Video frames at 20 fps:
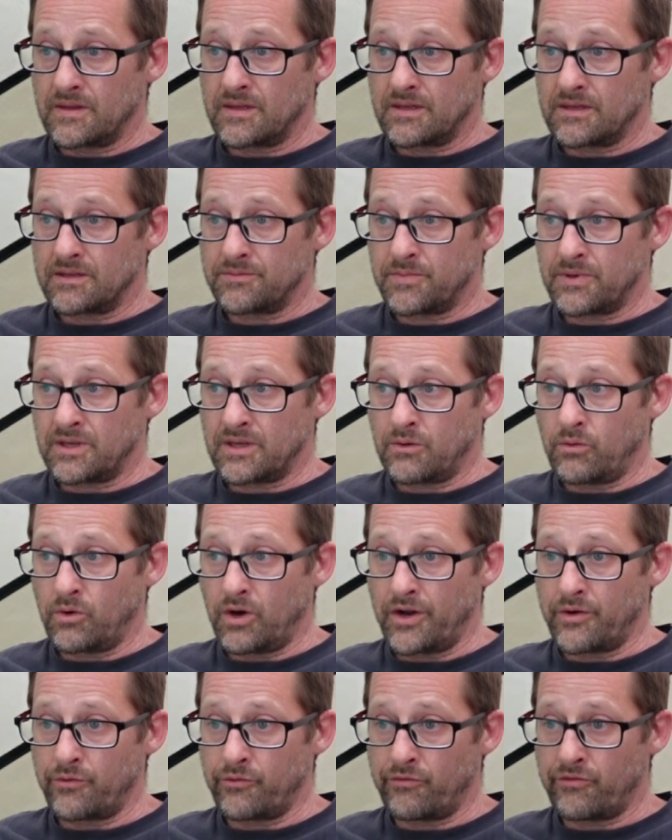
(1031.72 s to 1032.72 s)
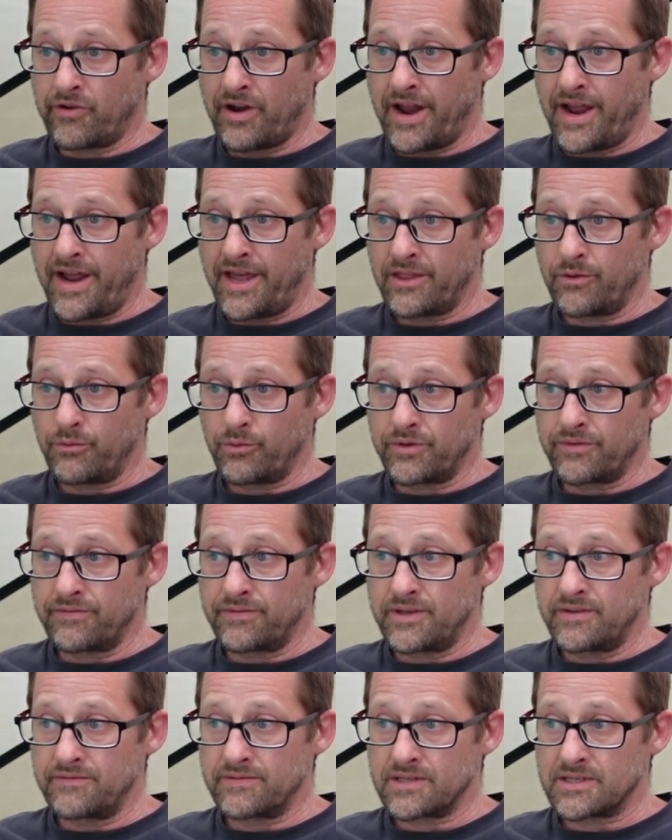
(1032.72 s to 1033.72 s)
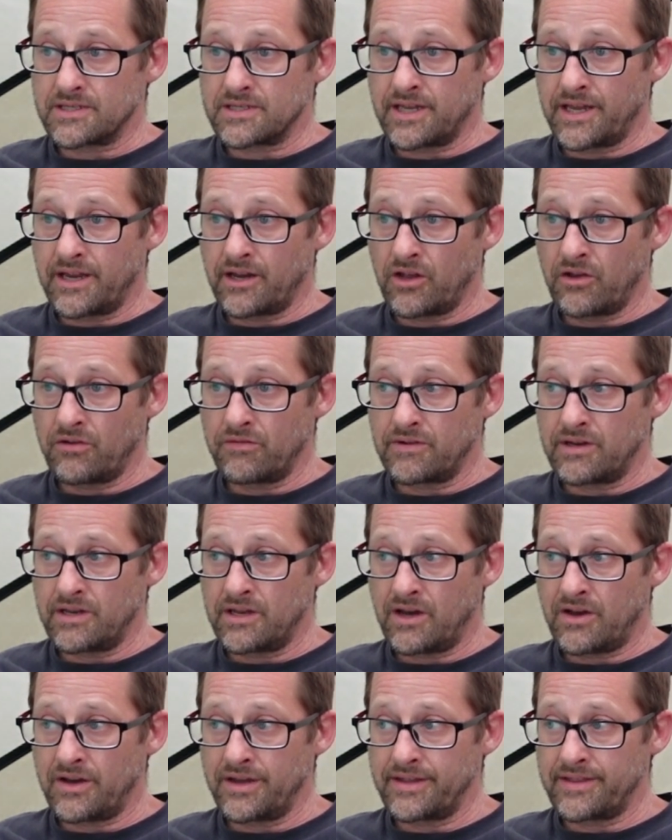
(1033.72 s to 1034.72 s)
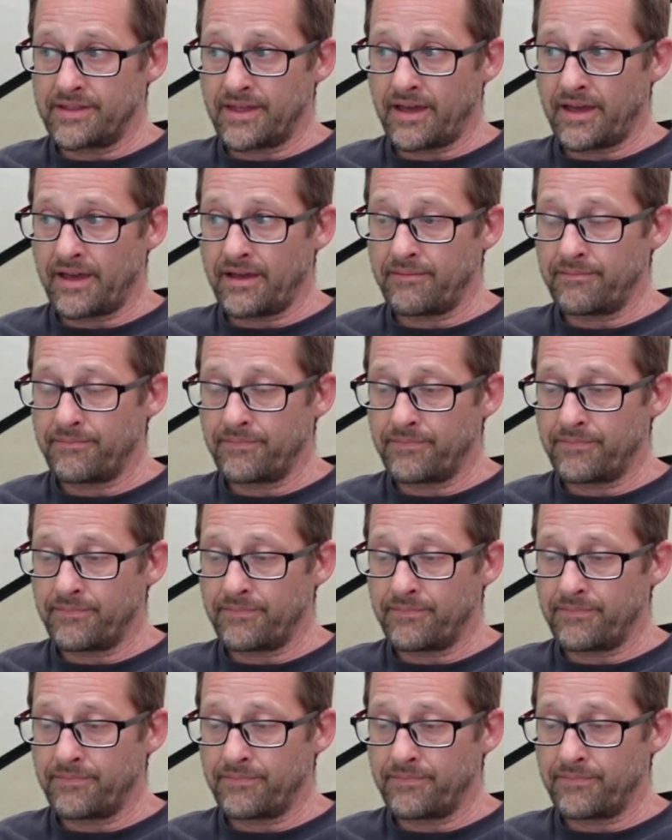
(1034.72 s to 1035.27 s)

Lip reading: It's been quite rare that we've even stayed overnight there.